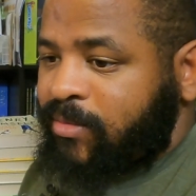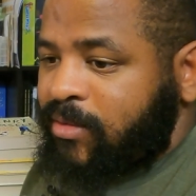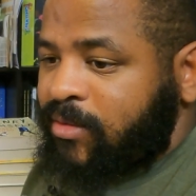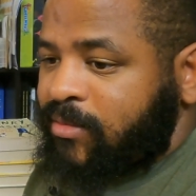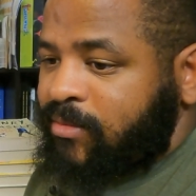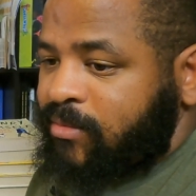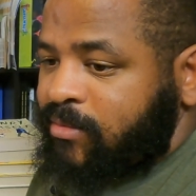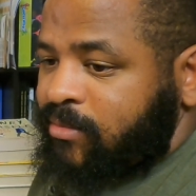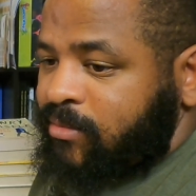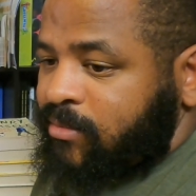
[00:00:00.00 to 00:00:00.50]
But
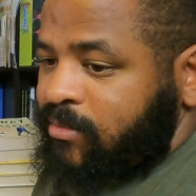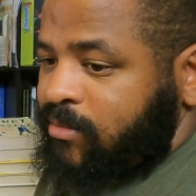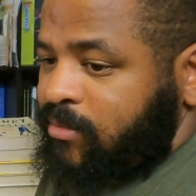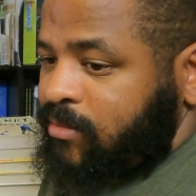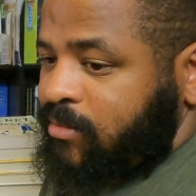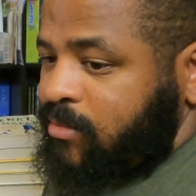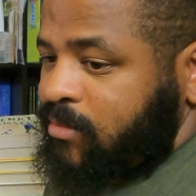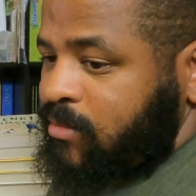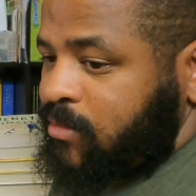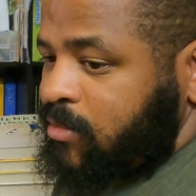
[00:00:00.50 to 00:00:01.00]

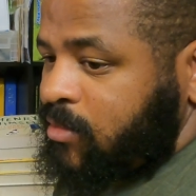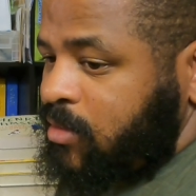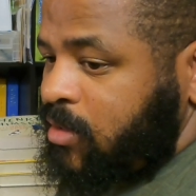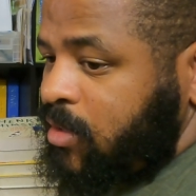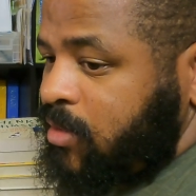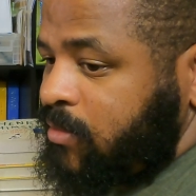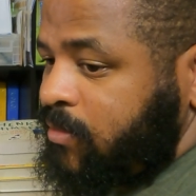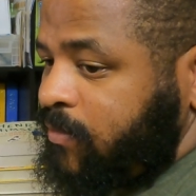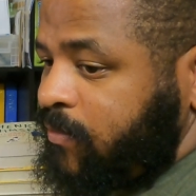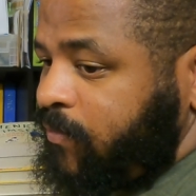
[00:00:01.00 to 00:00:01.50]

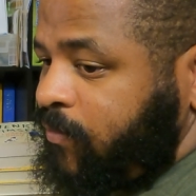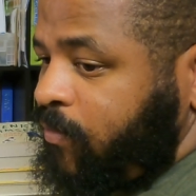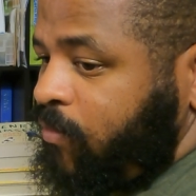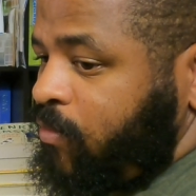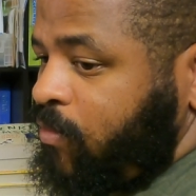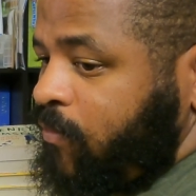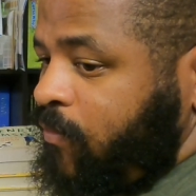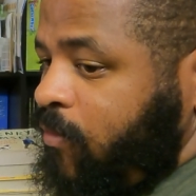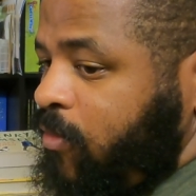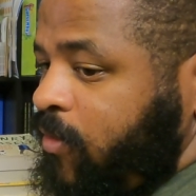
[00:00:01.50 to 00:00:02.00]
yeah,
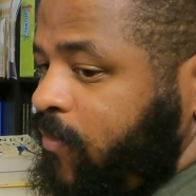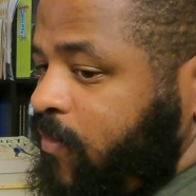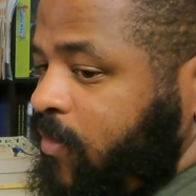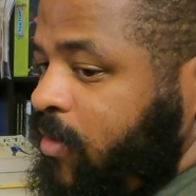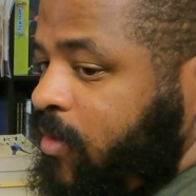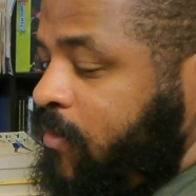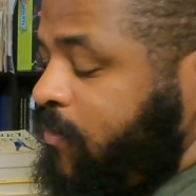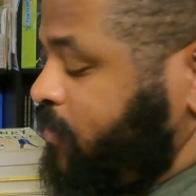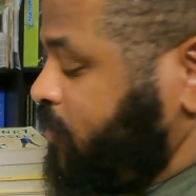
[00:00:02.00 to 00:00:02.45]
$4.45.